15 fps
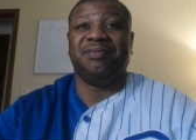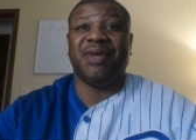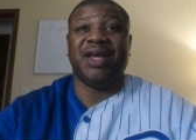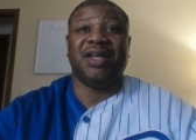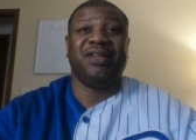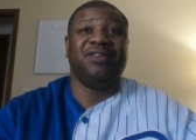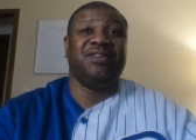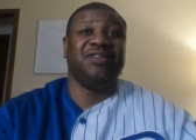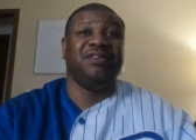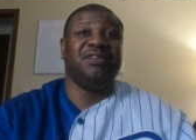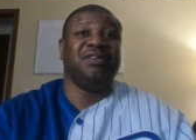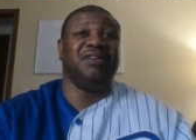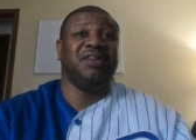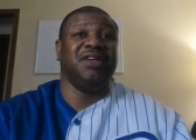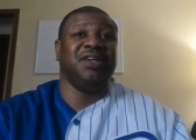match
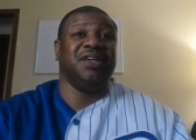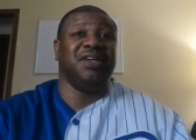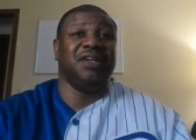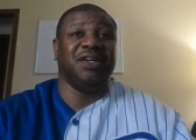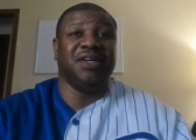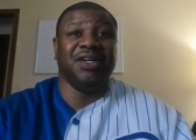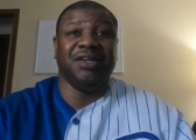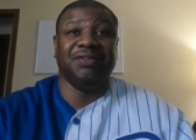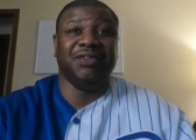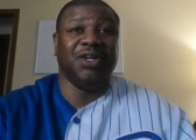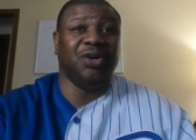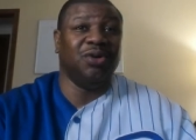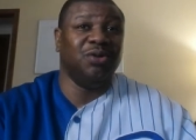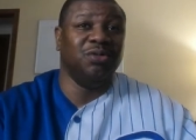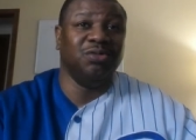of
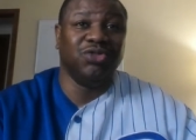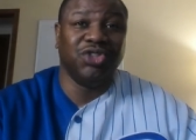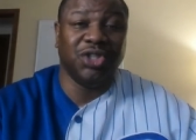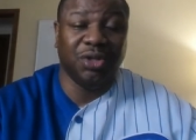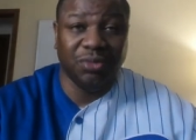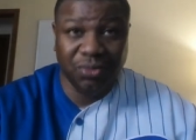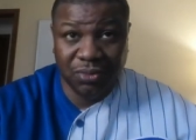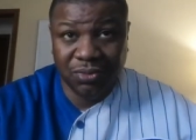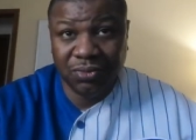the whole show.